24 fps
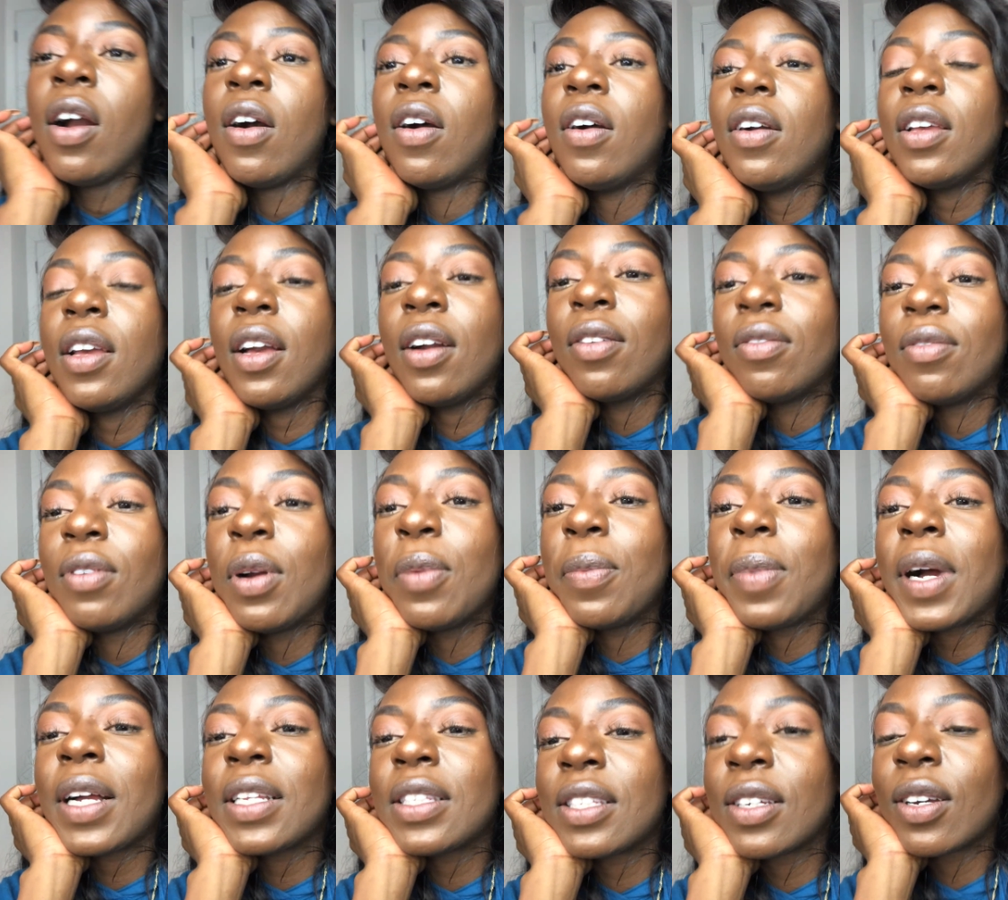Oh yeah, we're
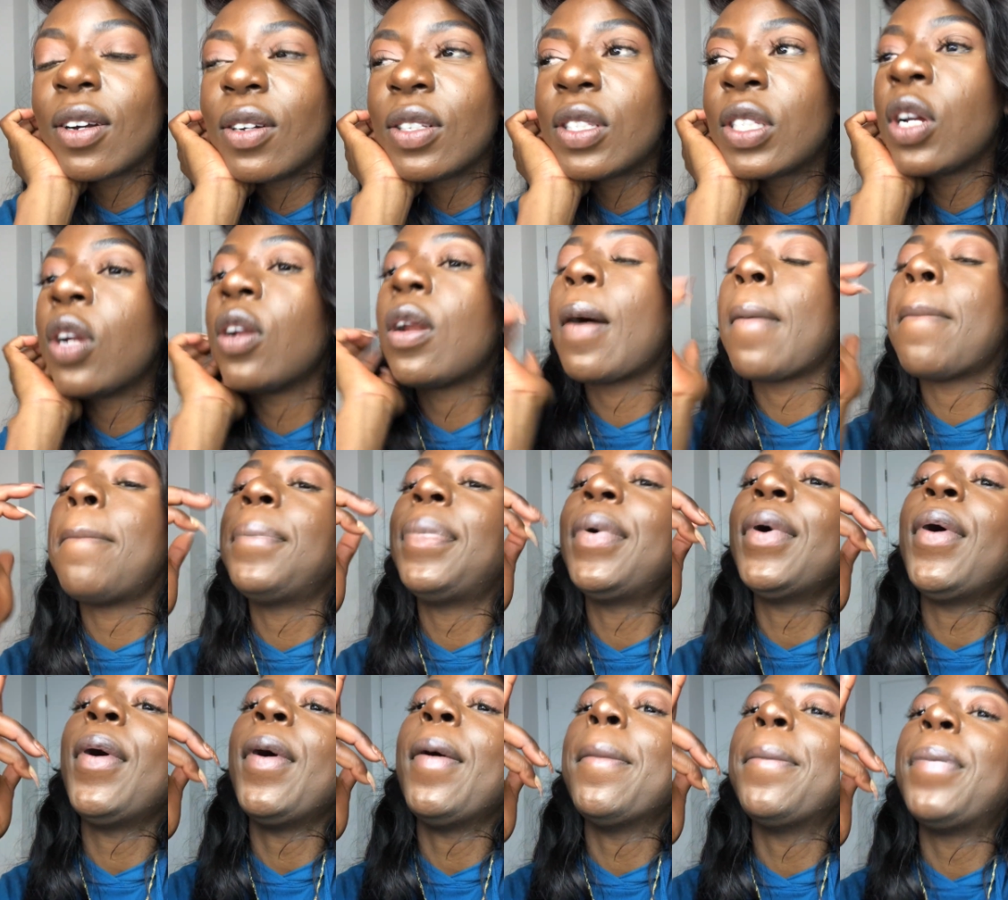about to go turn up.
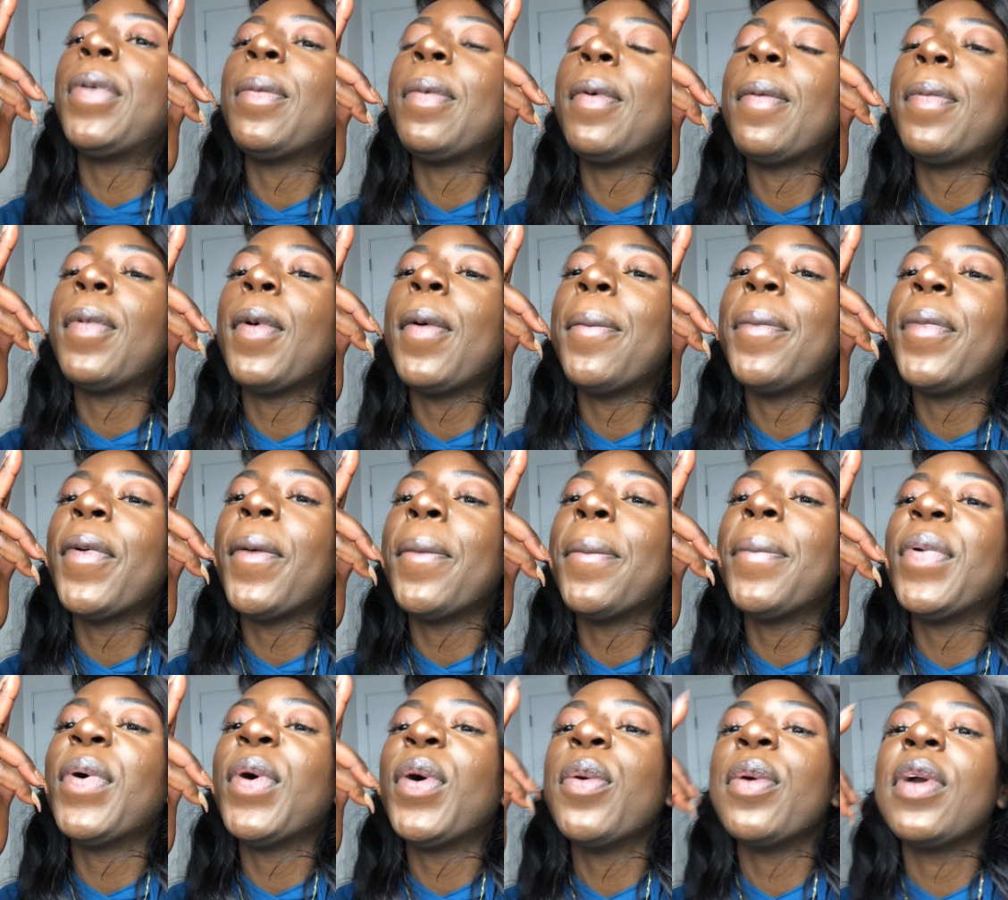Boom, boom, boom, boom, boom,
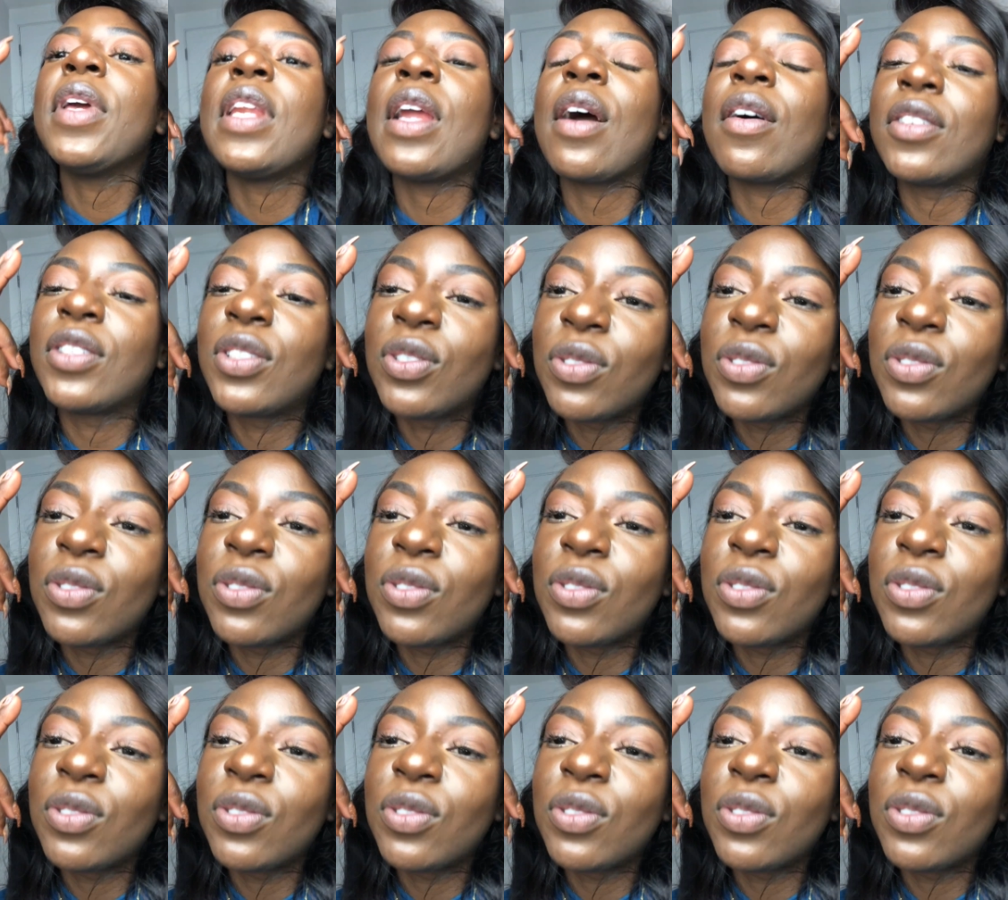boom in our